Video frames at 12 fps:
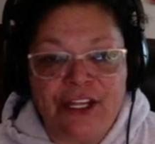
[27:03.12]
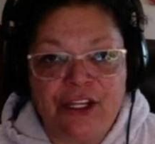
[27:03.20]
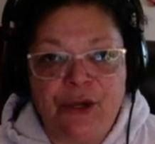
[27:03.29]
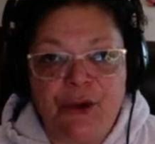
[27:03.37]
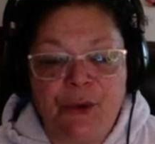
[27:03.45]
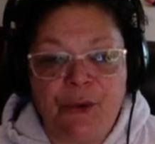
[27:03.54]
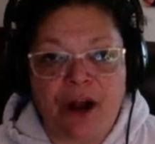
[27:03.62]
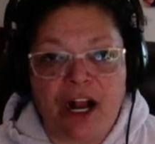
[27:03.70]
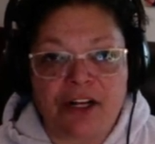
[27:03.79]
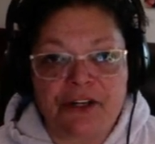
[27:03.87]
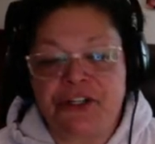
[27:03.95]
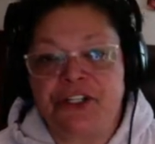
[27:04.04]
you
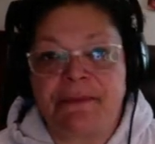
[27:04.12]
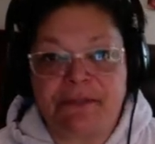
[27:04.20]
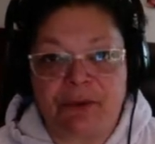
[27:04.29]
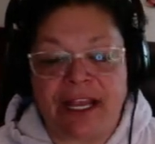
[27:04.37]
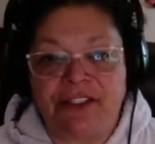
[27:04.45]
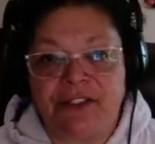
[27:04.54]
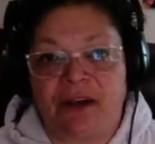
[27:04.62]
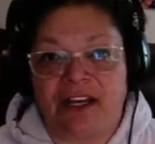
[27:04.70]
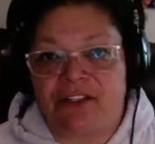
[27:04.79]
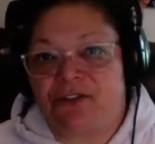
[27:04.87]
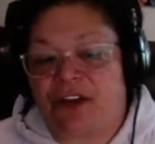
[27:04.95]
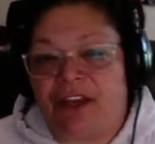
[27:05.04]
are shipped away to
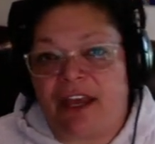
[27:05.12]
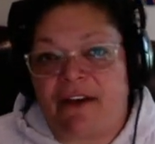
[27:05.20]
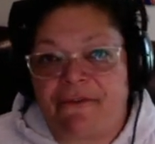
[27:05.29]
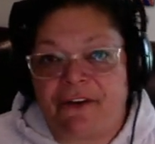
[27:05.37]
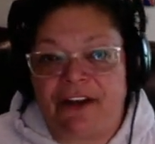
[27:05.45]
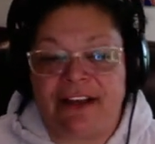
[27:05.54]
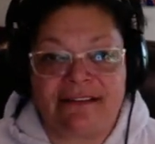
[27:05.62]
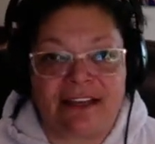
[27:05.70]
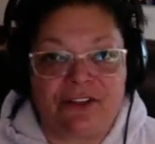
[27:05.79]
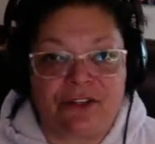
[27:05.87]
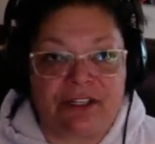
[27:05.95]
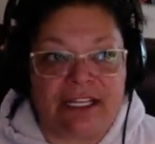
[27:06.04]
Australia for
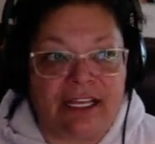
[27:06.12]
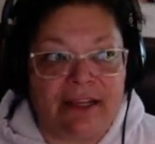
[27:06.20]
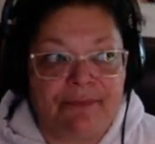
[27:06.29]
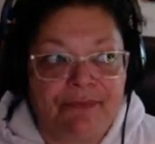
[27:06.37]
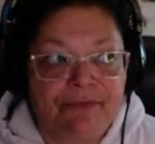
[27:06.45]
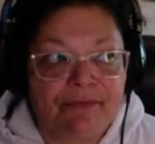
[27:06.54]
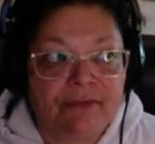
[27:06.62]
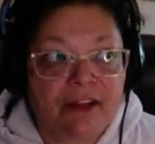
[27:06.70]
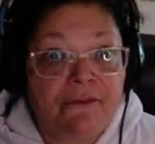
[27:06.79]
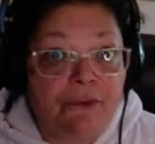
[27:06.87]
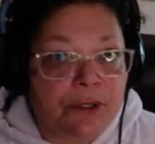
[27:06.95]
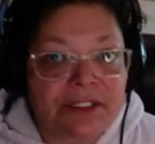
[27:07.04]
essentially
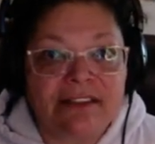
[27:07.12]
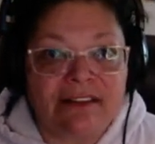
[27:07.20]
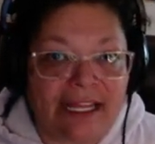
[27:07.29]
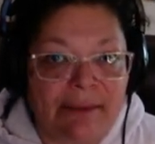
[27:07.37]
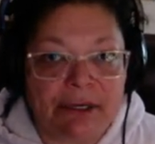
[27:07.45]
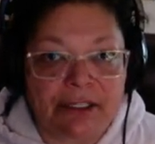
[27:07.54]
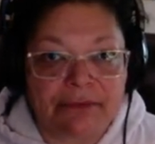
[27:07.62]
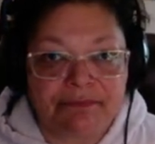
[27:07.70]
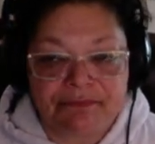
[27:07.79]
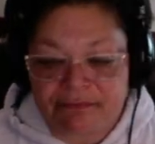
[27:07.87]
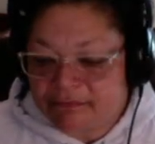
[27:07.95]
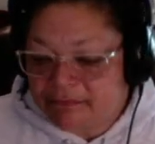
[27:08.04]
forced labor.
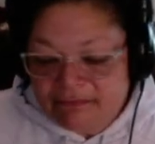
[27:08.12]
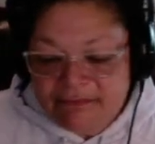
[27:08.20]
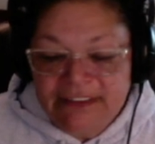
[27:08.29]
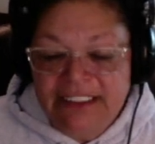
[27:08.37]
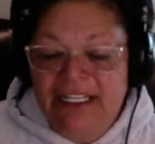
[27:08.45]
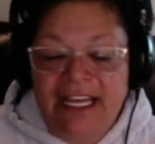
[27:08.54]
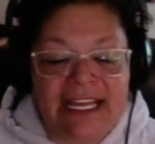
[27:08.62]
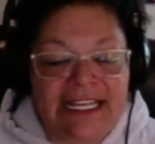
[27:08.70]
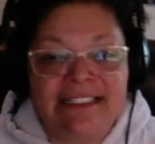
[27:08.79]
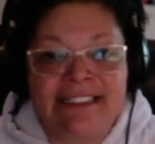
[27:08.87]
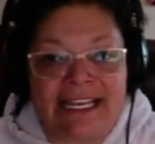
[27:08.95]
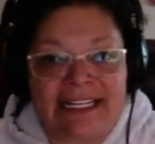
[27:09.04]

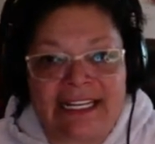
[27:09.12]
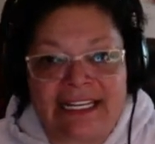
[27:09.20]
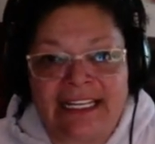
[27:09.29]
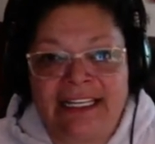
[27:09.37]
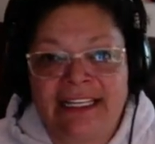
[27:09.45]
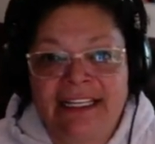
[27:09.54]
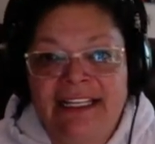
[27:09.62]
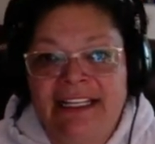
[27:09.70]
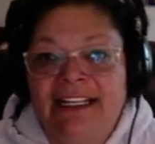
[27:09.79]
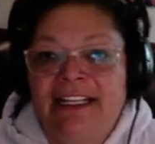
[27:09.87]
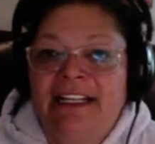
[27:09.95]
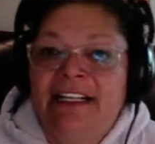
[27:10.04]
Insanity.
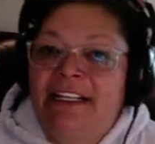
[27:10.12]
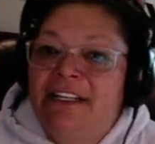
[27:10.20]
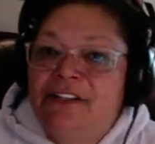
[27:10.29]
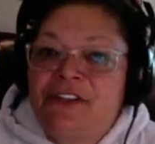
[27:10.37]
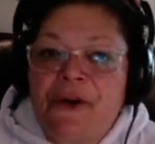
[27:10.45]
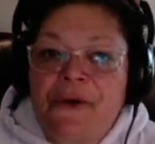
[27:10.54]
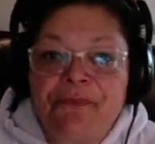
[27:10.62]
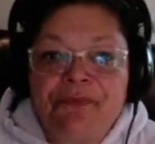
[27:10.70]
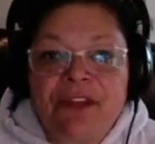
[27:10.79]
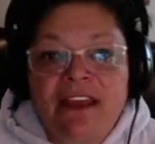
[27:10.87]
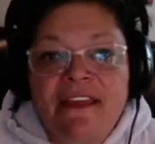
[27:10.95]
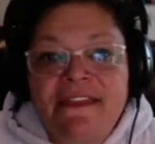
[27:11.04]
So
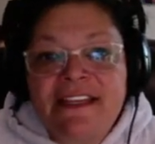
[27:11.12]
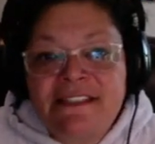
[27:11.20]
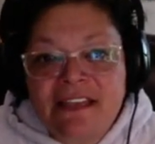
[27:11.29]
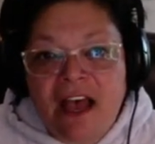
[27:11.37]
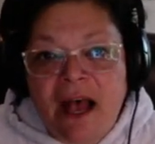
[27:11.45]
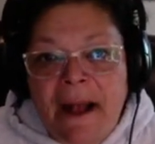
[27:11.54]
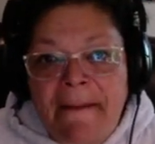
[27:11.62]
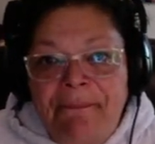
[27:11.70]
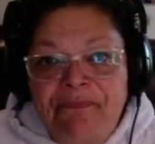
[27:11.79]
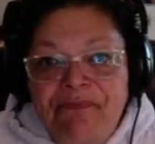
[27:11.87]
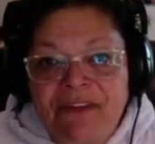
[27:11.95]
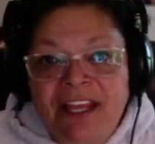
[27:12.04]
this um,